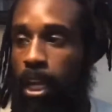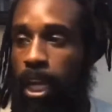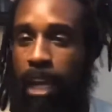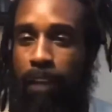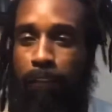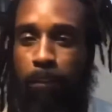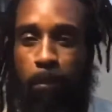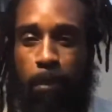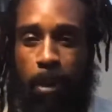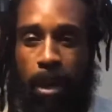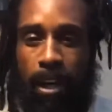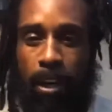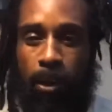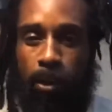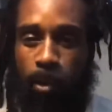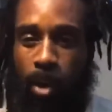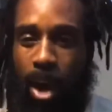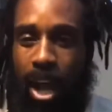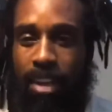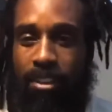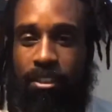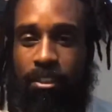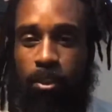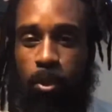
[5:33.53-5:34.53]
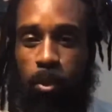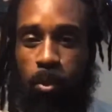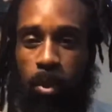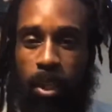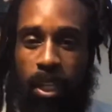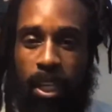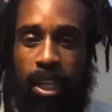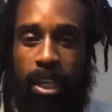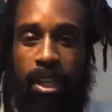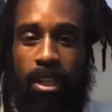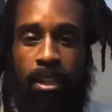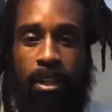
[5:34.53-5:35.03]
everybody watched the
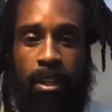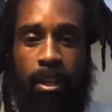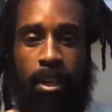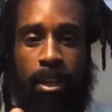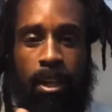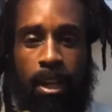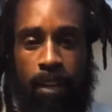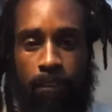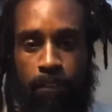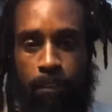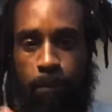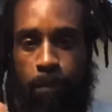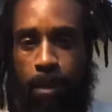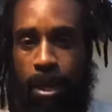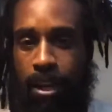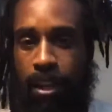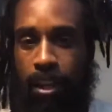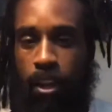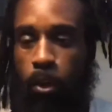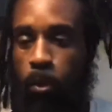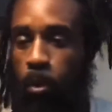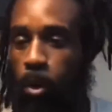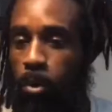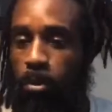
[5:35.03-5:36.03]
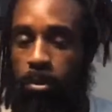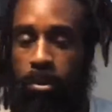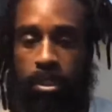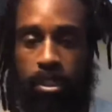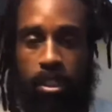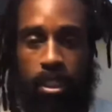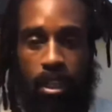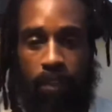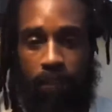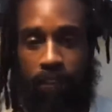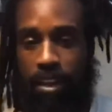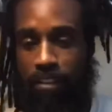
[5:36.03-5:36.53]
win, everybody quoting
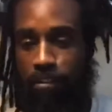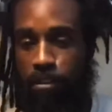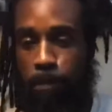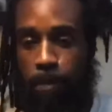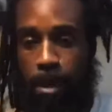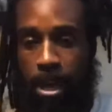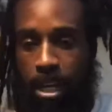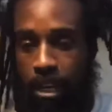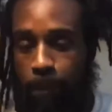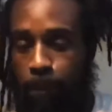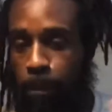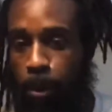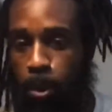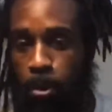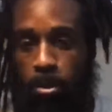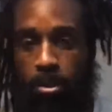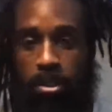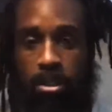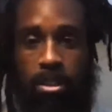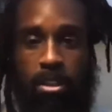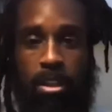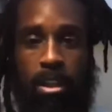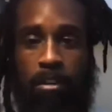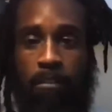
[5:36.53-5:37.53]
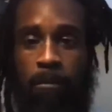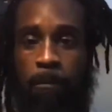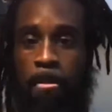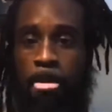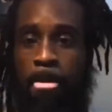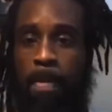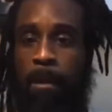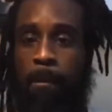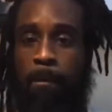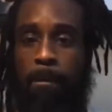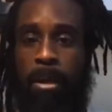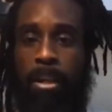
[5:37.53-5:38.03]
stuff, everybody potent stuff.
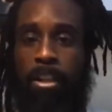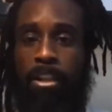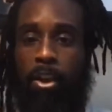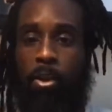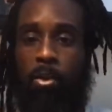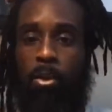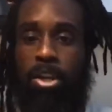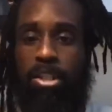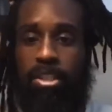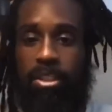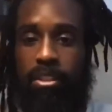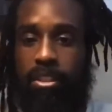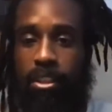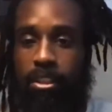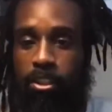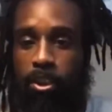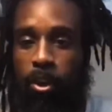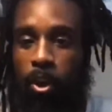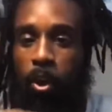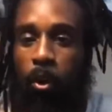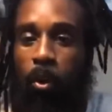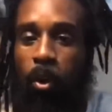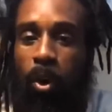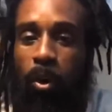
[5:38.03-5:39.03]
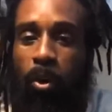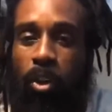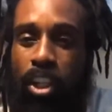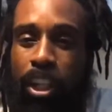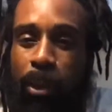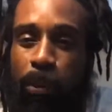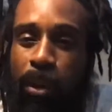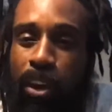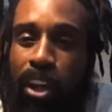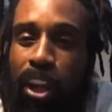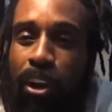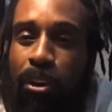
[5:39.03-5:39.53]
But the question is, or
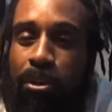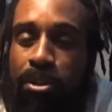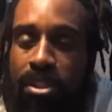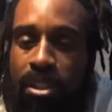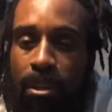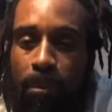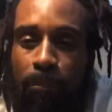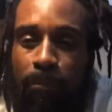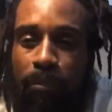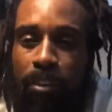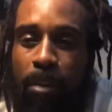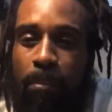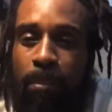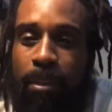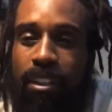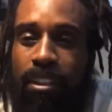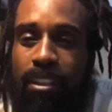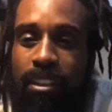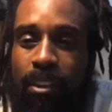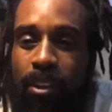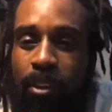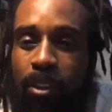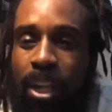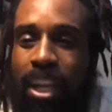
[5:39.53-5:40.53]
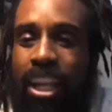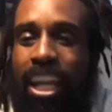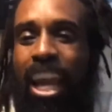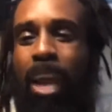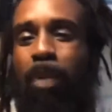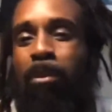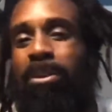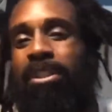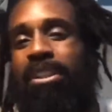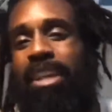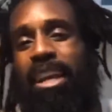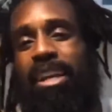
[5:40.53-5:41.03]
do we learn something from it?
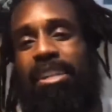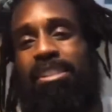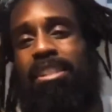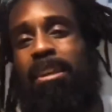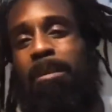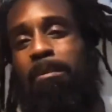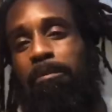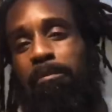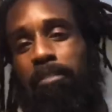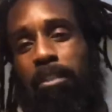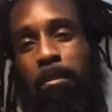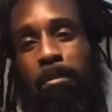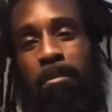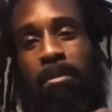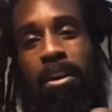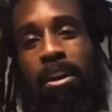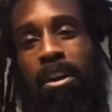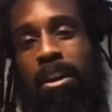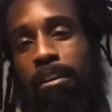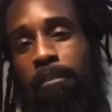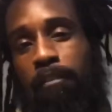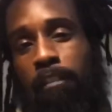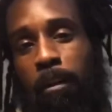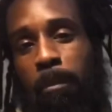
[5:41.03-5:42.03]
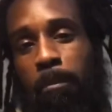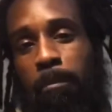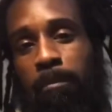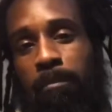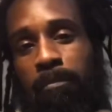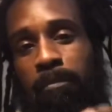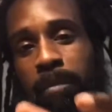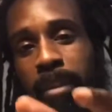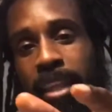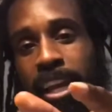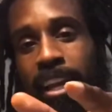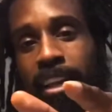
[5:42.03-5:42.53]
Can we take something
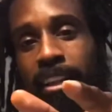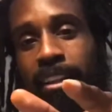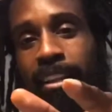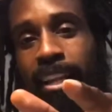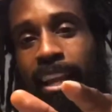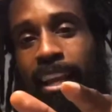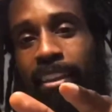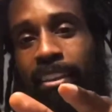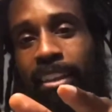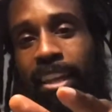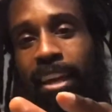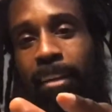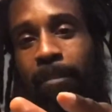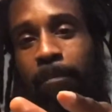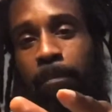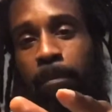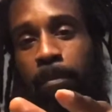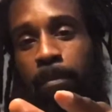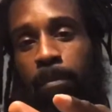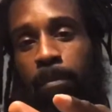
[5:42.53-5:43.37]
from that